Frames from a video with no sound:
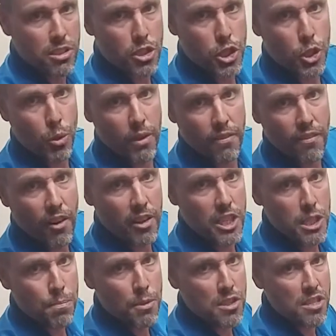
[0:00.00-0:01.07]
this joint very
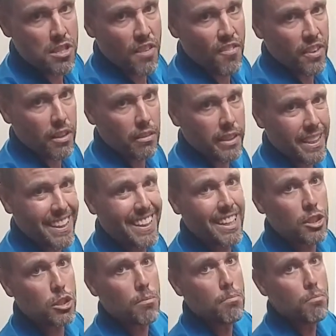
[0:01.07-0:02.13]
specifically and get
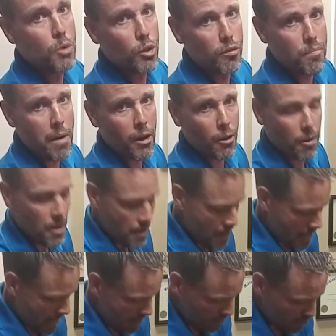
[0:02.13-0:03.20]
it to move better.
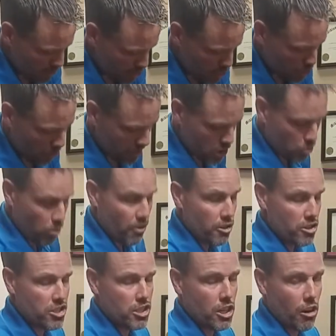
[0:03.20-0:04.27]
This joint is where
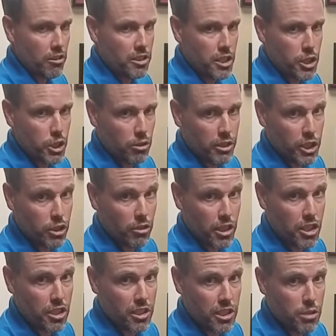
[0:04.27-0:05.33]
there's scar tissue
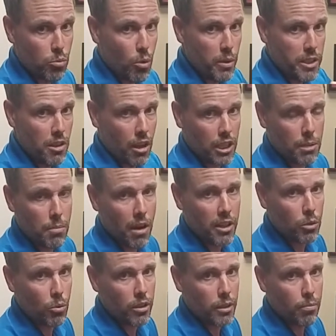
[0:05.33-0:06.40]
restriction is what we talked about
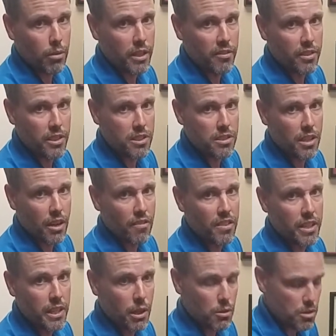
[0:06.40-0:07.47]
in one of the previous uh,
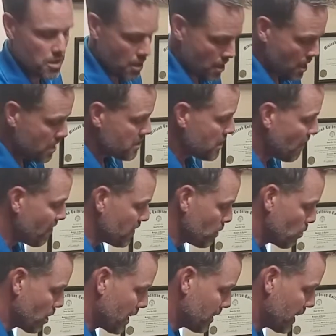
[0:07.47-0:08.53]
videos. Stephanie,
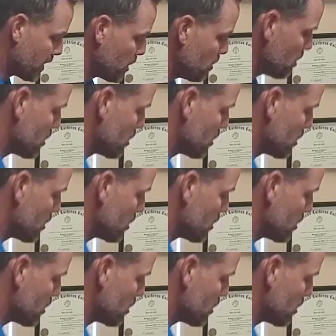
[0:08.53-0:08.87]
what I'd like you